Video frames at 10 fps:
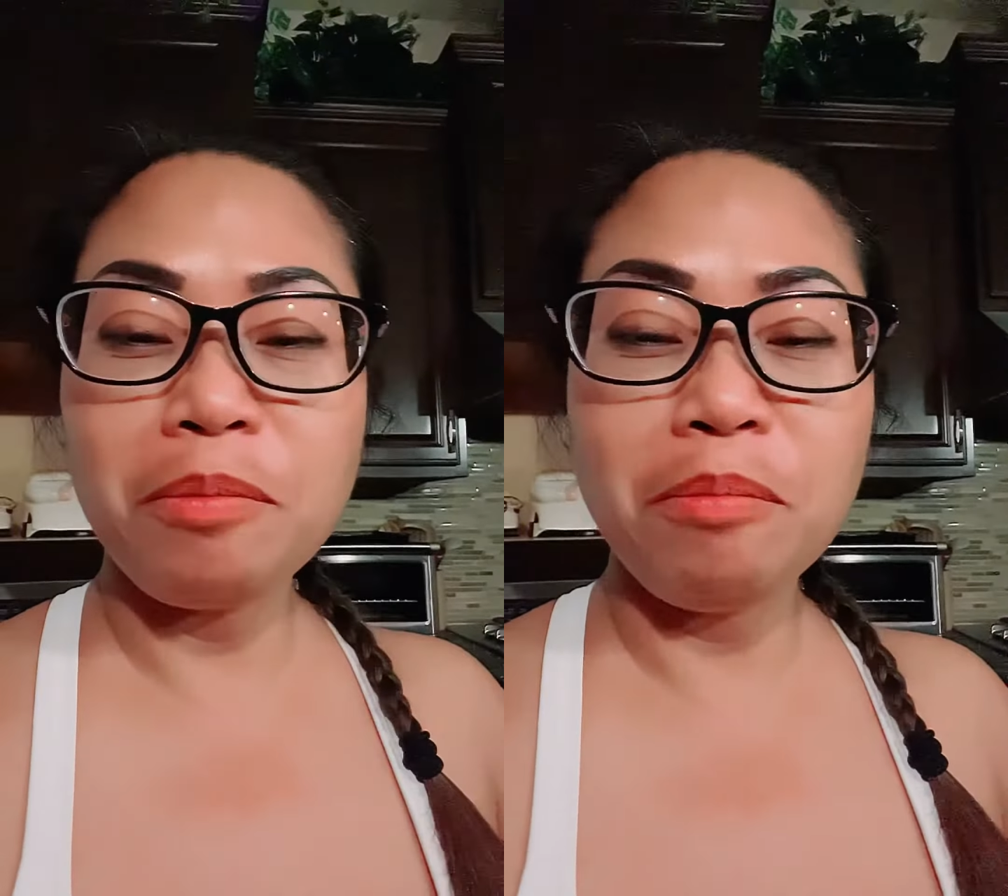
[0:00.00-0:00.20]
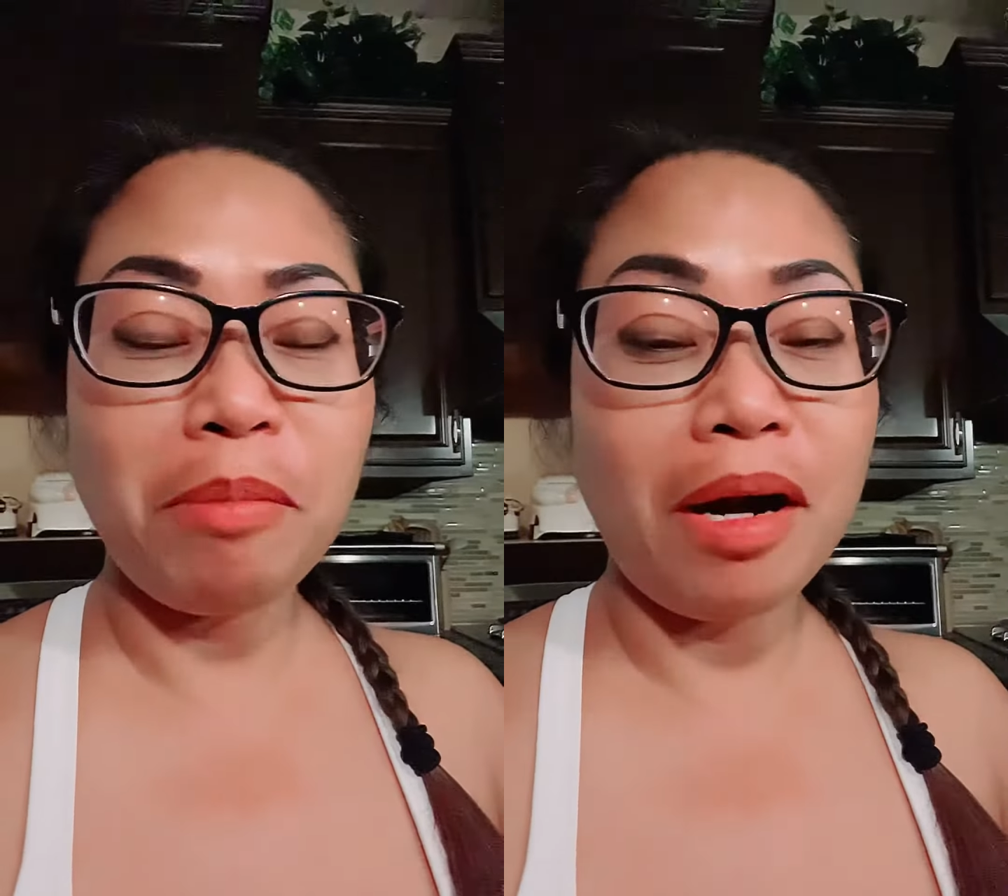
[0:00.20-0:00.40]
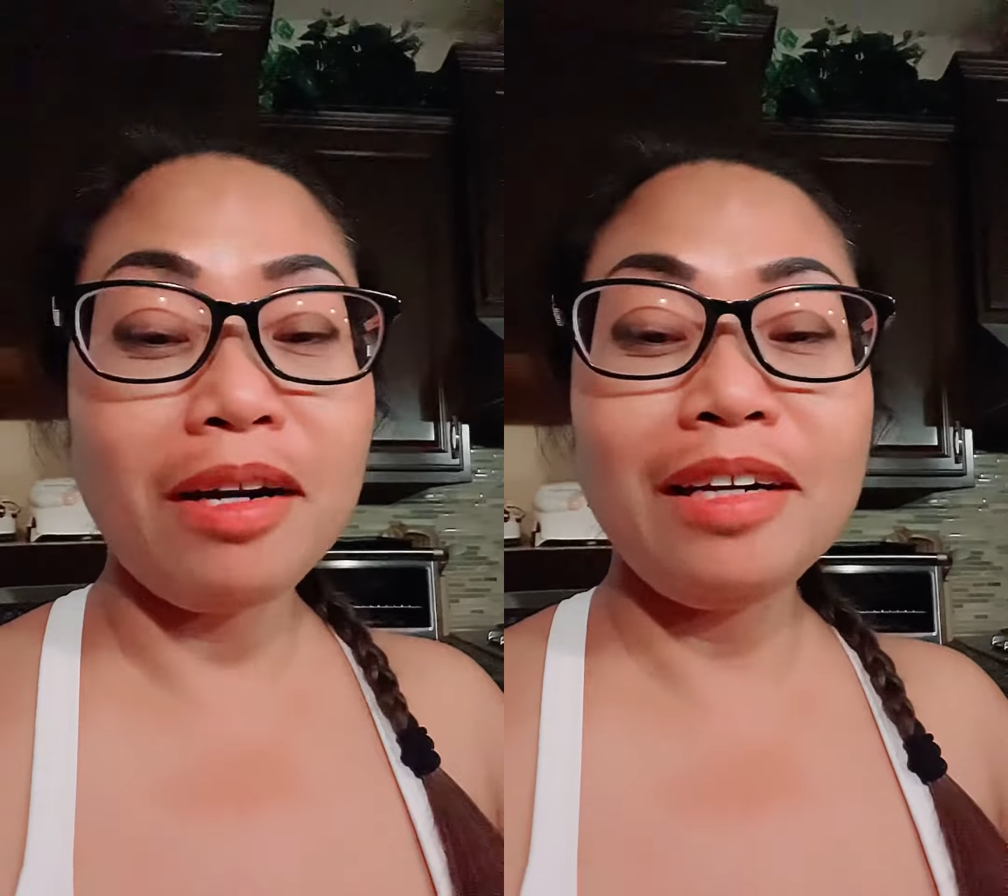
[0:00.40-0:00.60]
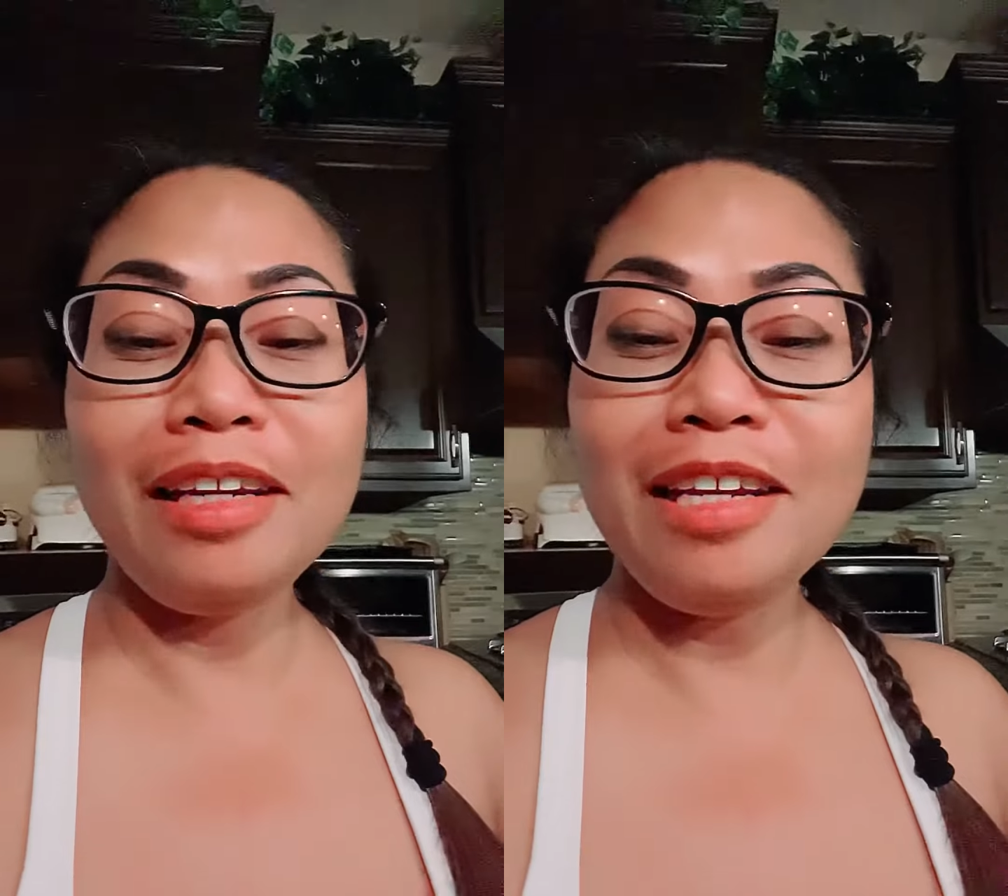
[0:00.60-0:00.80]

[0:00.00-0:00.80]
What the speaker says: barley